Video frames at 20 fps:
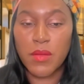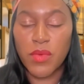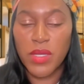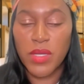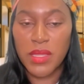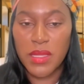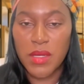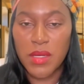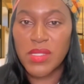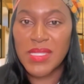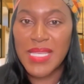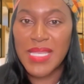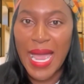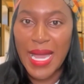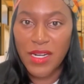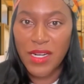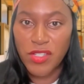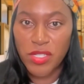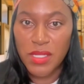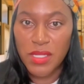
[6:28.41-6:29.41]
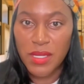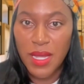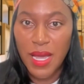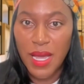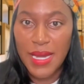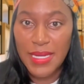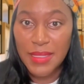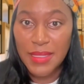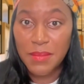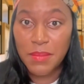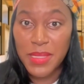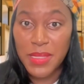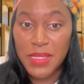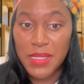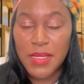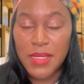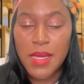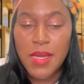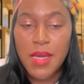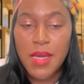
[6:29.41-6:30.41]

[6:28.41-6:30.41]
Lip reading: with those action items,